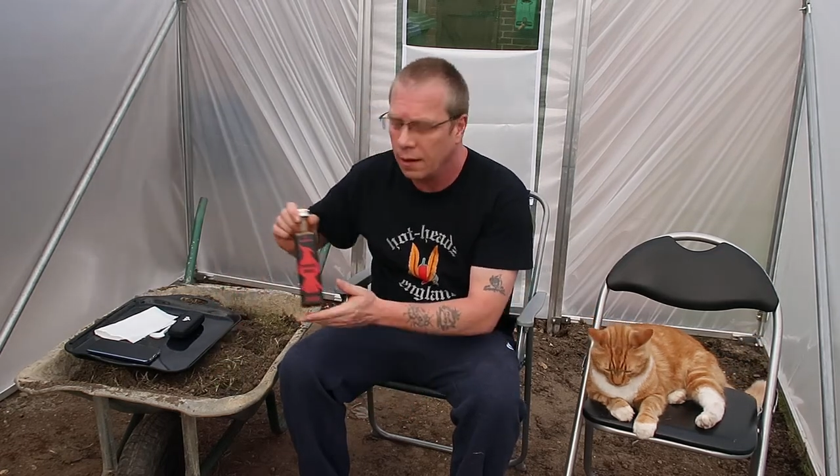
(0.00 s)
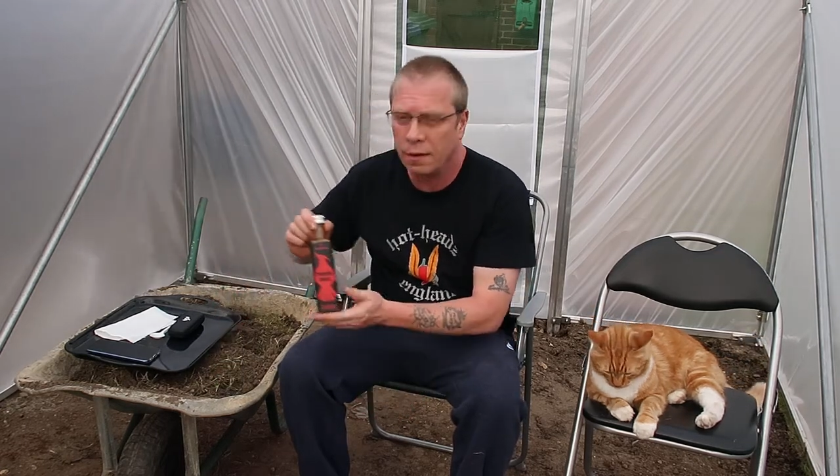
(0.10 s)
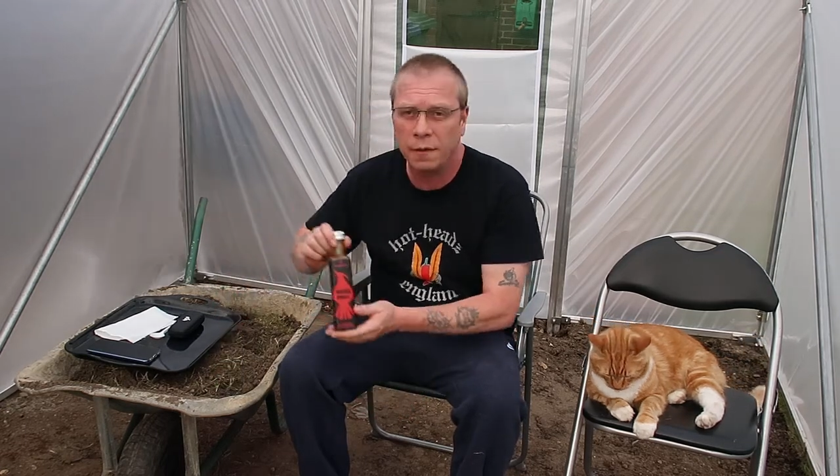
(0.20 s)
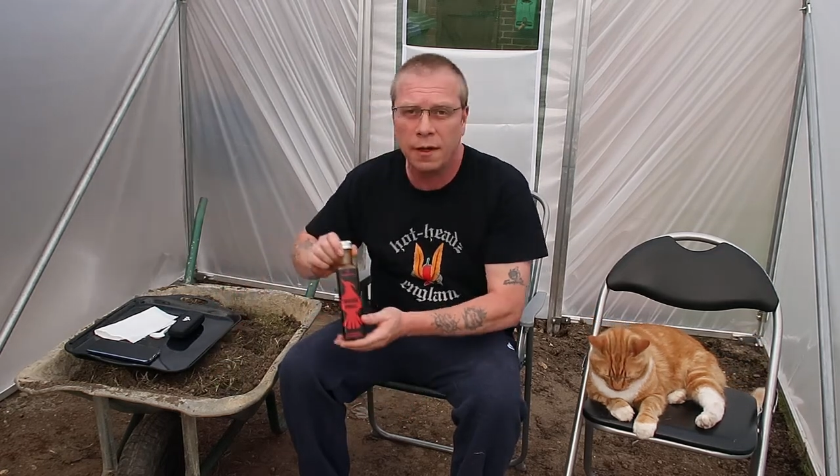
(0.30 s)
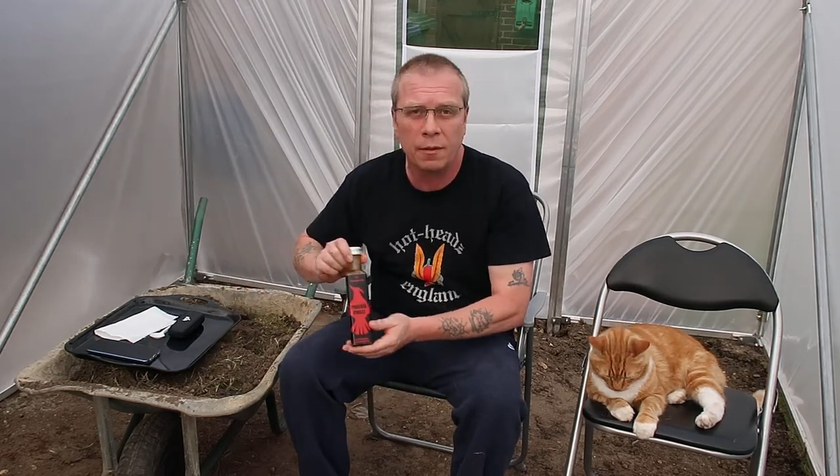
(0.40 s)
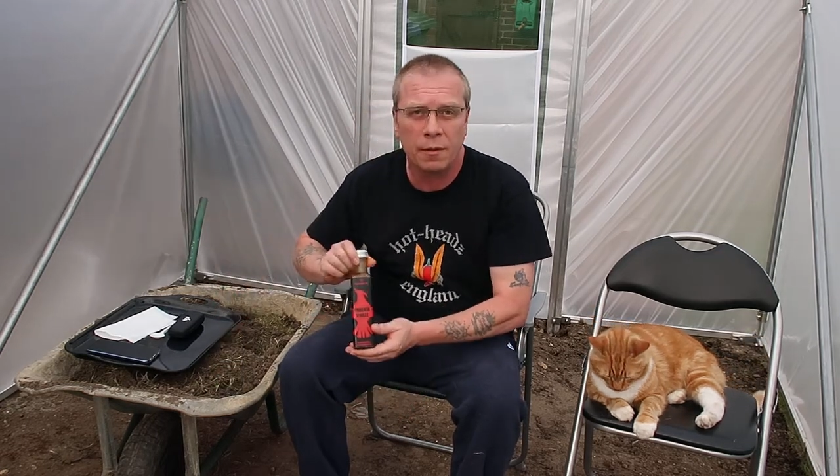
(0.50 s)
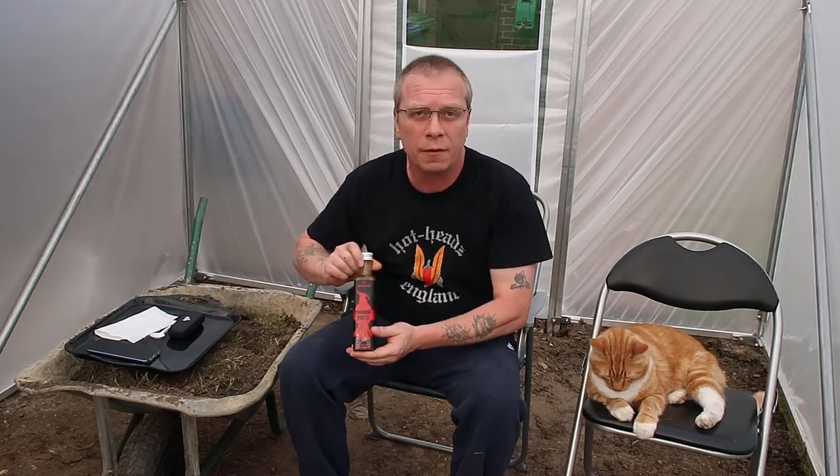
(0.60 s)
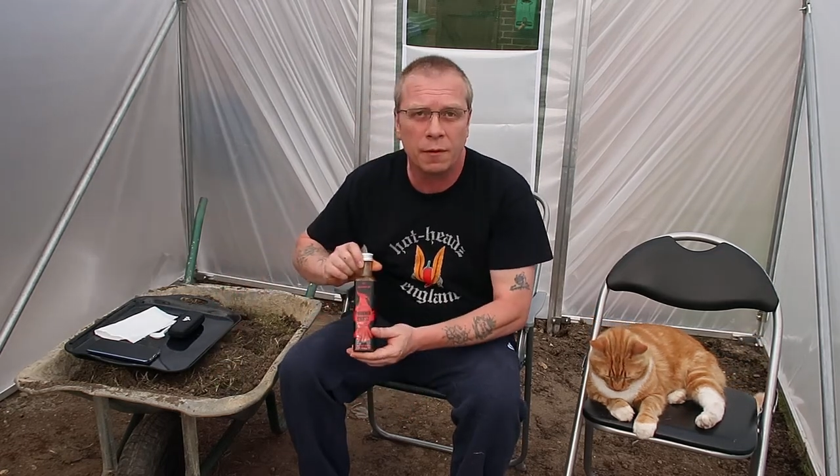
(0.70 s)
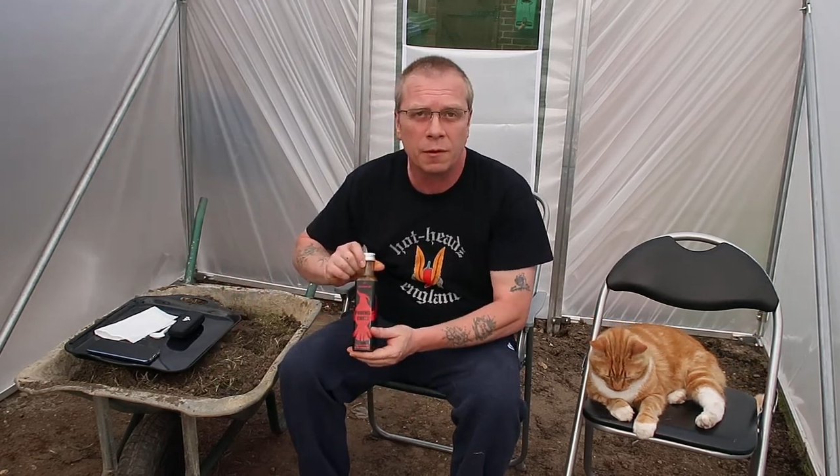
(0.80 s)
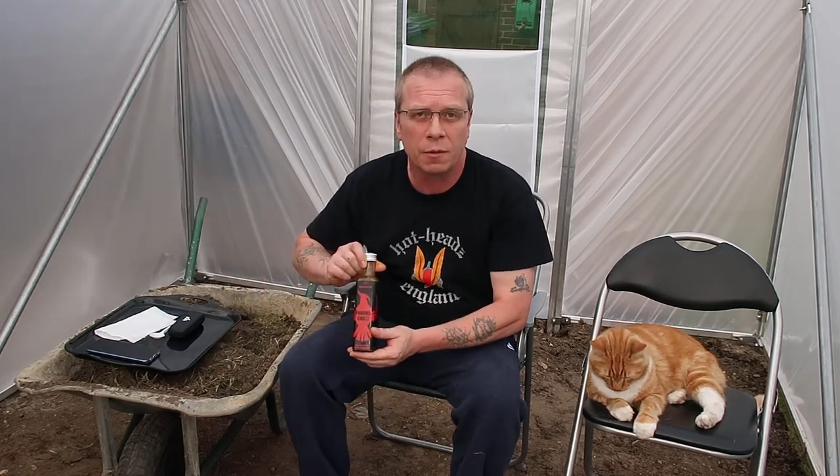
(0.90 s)
I think I'm the
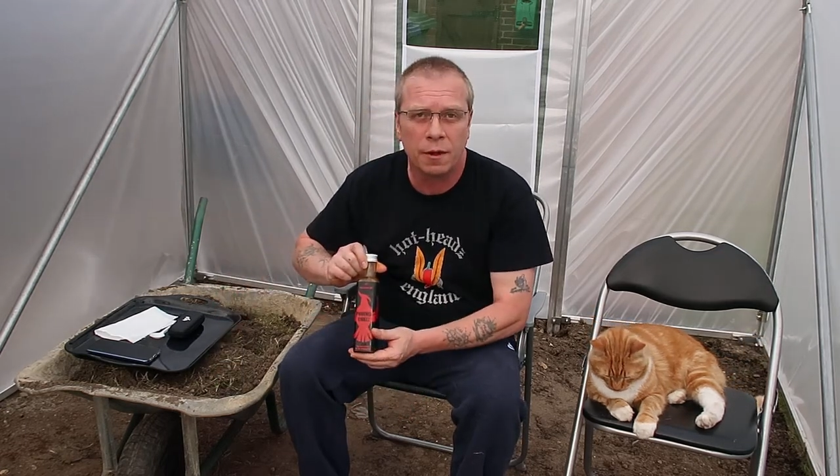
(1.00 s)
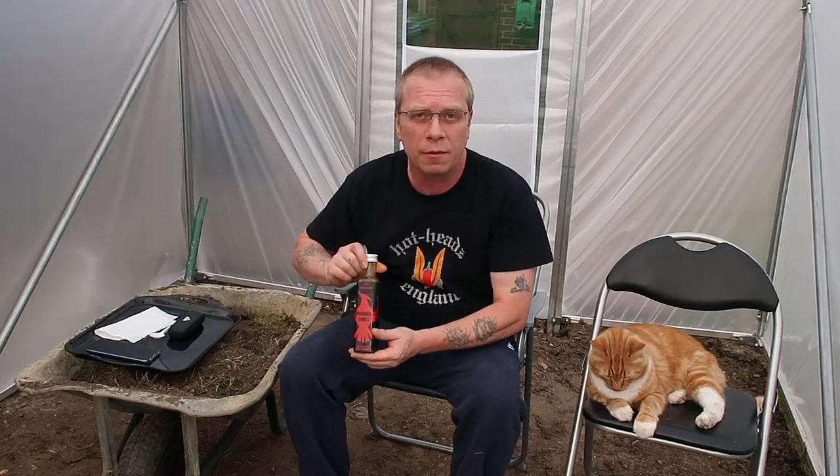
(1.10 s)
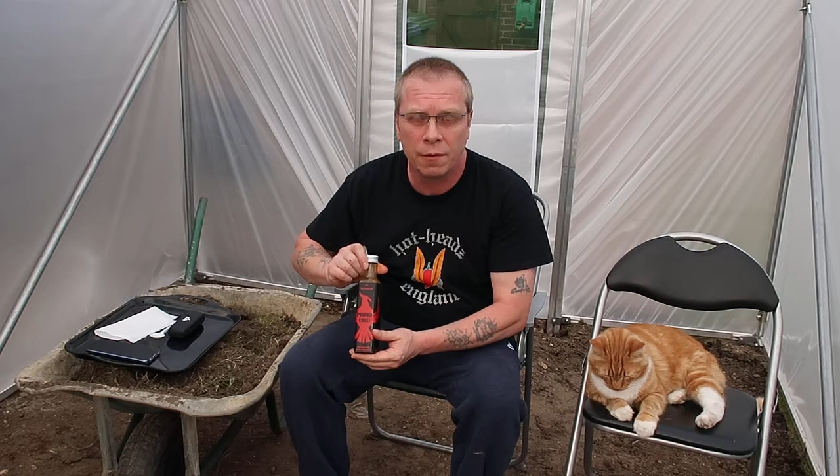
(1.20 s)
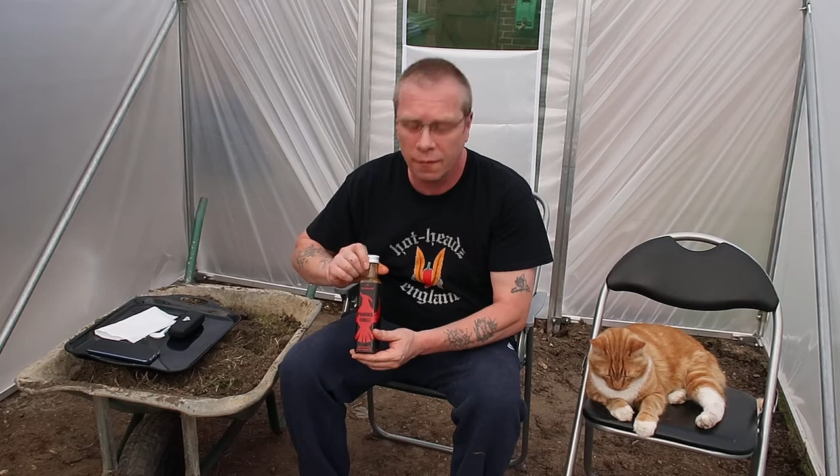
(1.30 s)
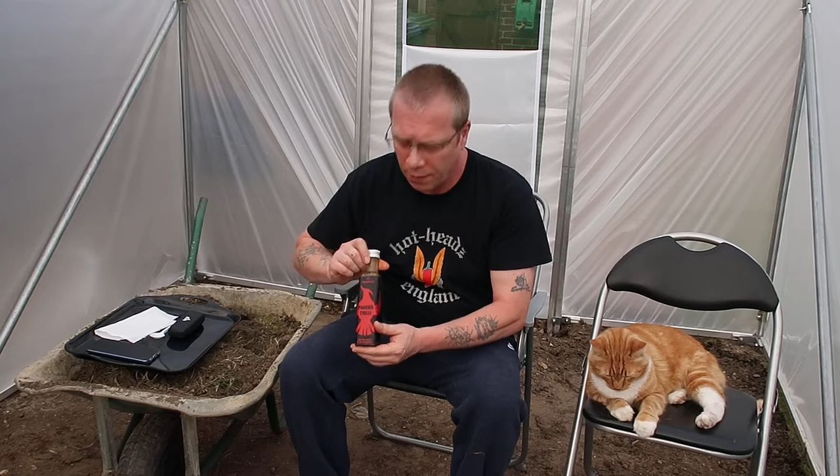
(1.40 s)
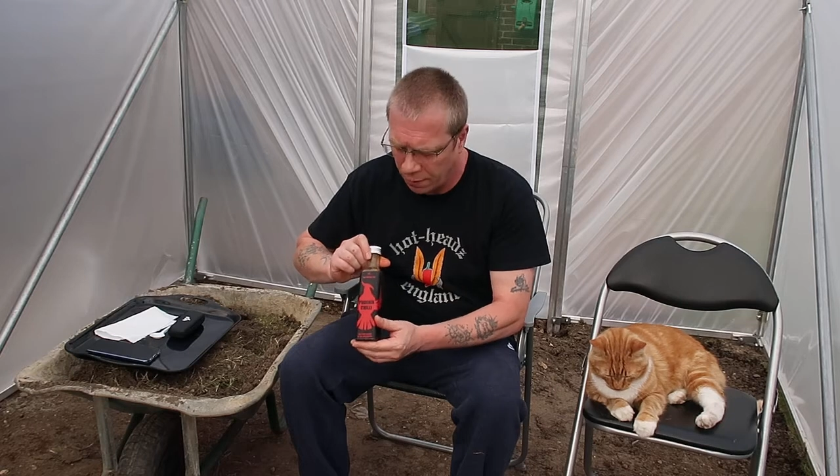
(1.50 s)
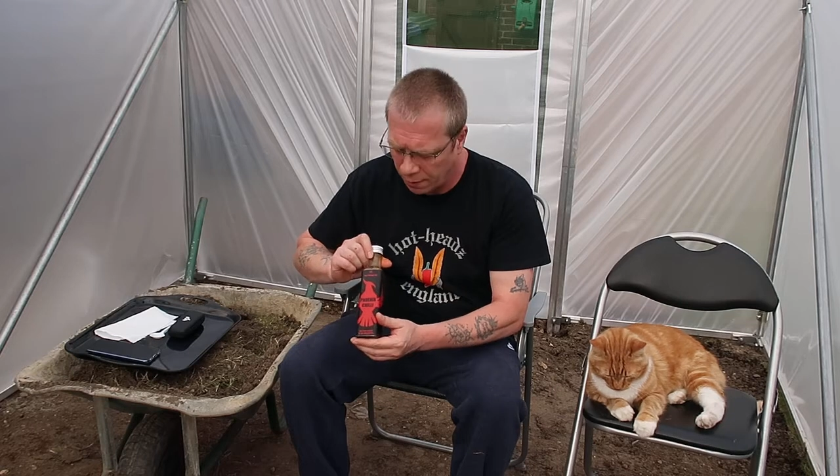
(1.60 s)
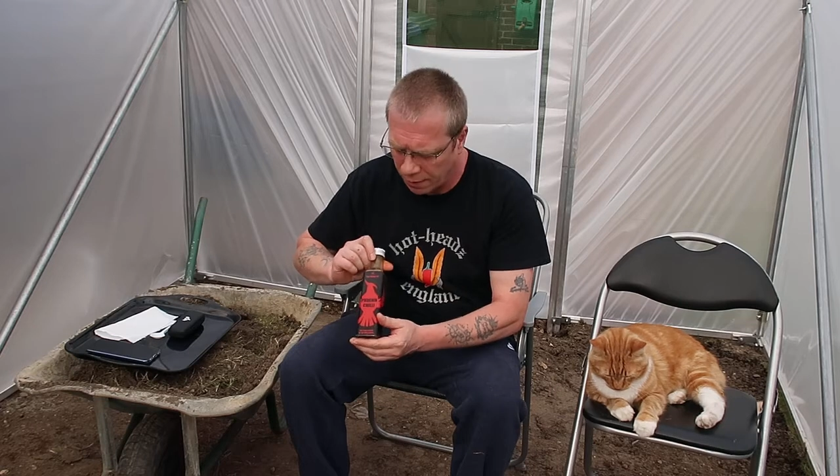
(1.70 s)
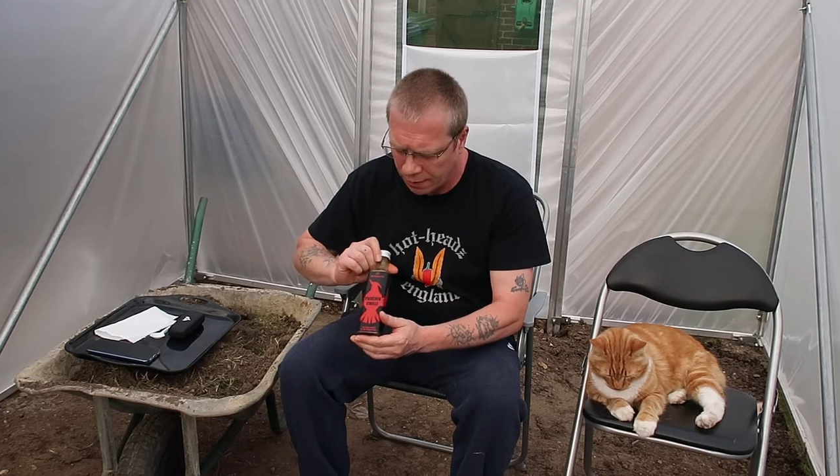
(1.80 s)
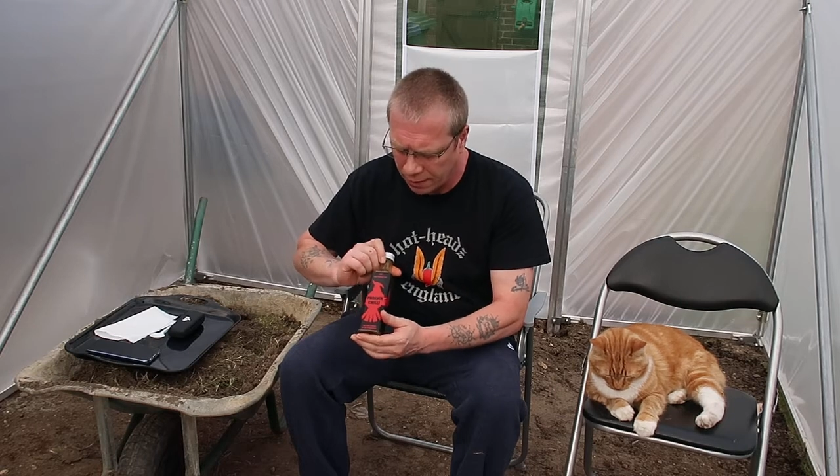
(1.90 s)
first one to review
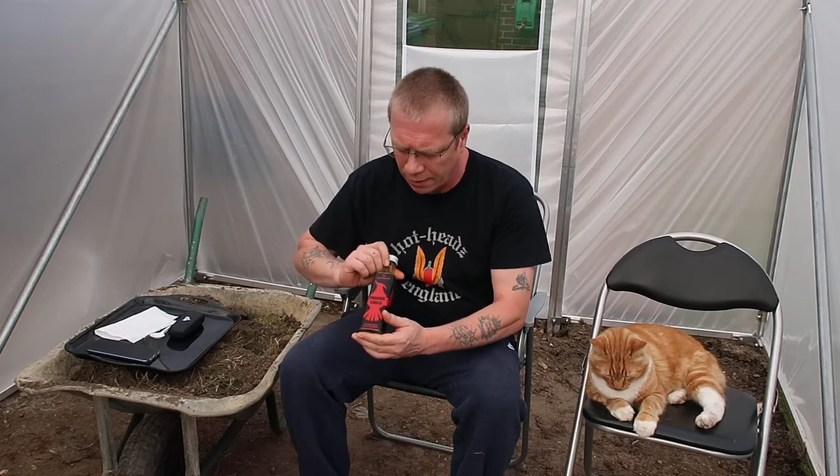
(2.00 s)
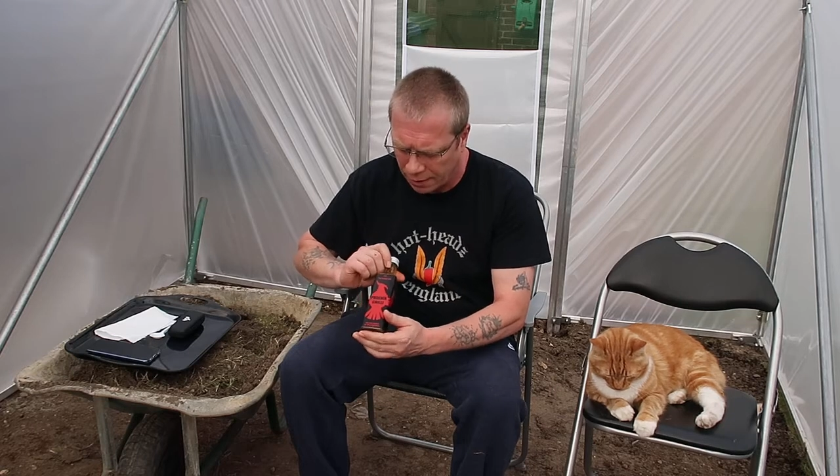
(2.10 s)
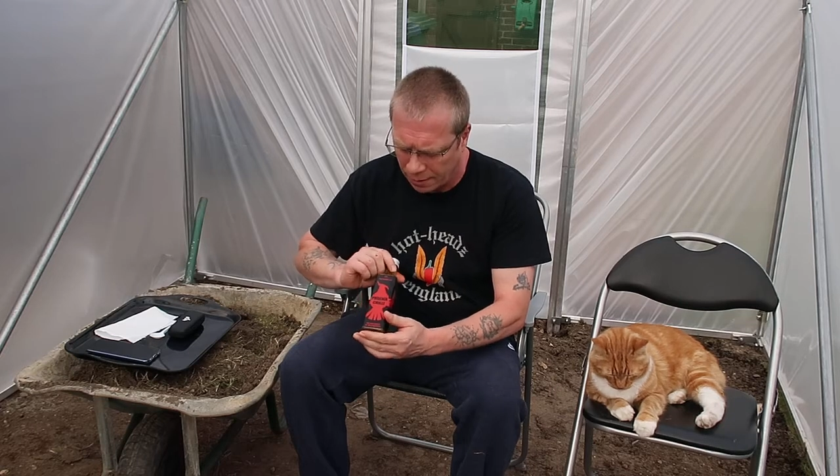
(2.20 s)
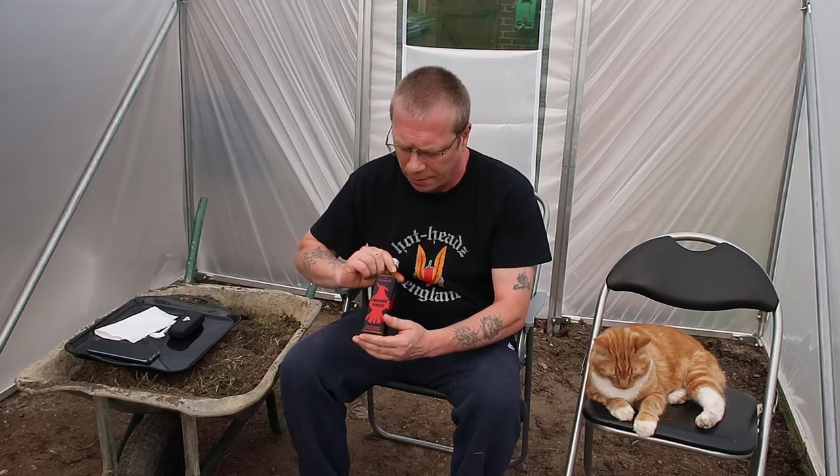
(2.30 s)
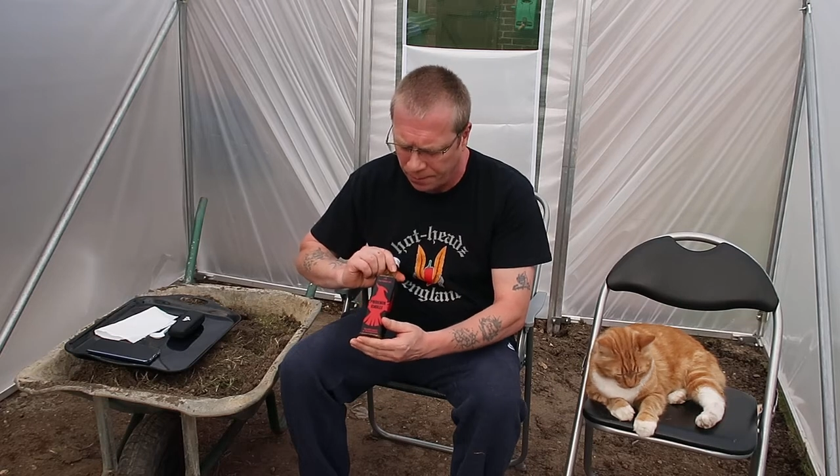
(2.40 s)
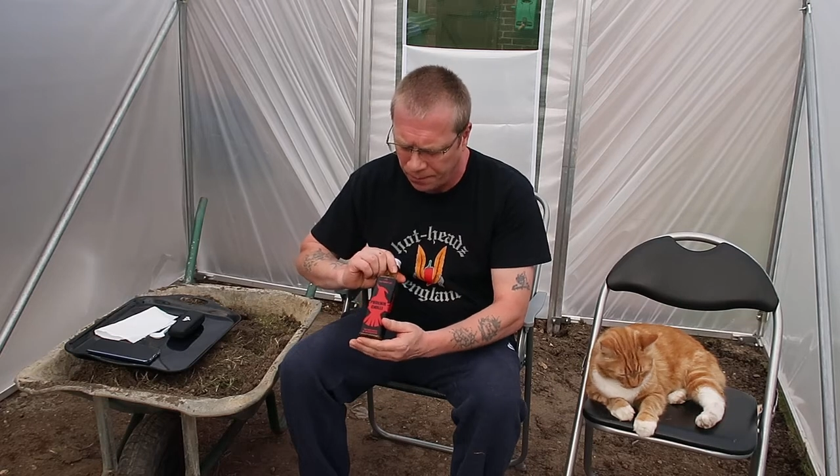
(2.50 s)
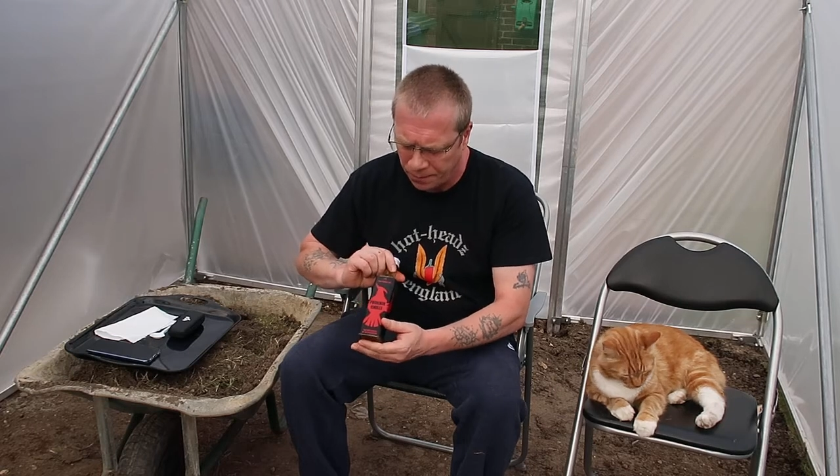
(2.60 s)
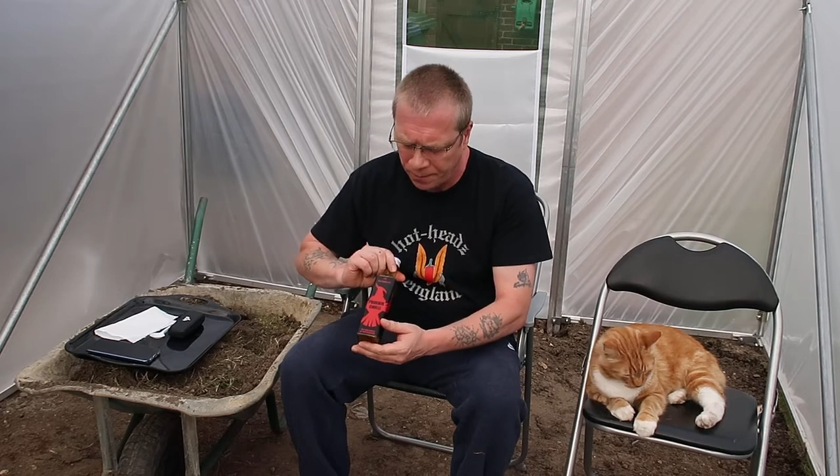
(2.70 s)
this, um,